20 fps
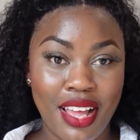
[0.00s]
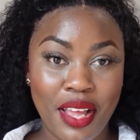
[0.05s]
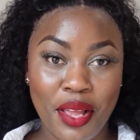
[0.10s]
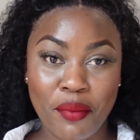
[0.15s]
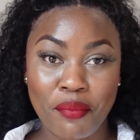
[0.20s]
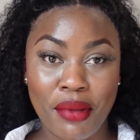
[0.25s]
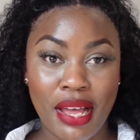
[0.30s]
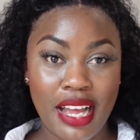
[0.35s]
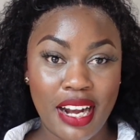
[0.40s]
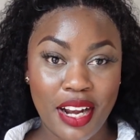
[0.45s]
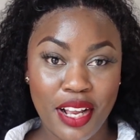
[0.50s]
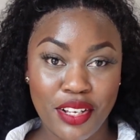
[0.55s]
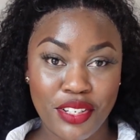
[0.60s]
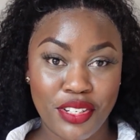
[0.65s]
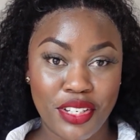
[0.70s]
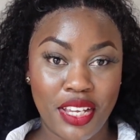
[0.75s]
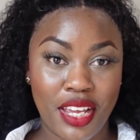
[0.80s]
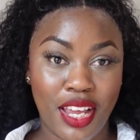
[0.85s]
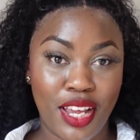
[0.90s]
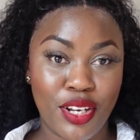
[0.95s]
it might
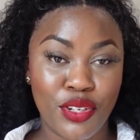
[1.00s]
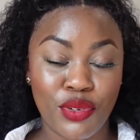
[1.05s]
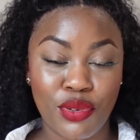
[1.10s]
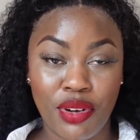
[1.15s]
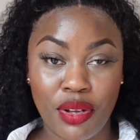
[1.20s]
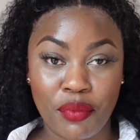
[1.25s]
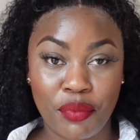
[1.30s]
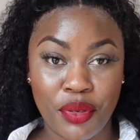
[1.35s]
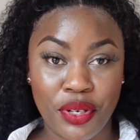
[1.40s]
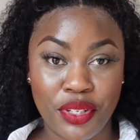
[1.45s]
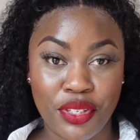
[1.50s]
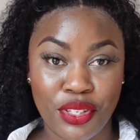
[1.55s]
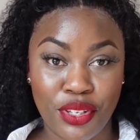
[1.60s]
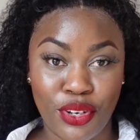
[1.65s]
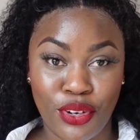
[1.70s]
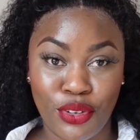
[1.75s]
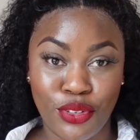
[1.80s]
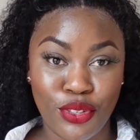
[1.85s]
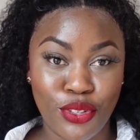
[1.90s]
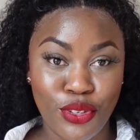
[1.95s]
educate one
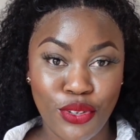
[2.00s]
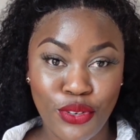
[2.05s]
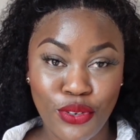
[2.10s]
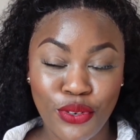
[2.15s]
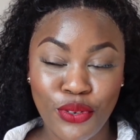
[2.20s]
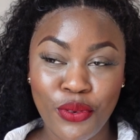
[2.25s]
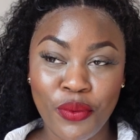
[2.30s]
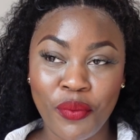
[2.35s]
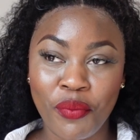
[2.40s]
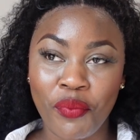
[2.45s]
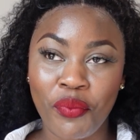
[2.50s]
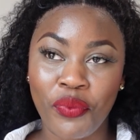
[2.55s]
person or two.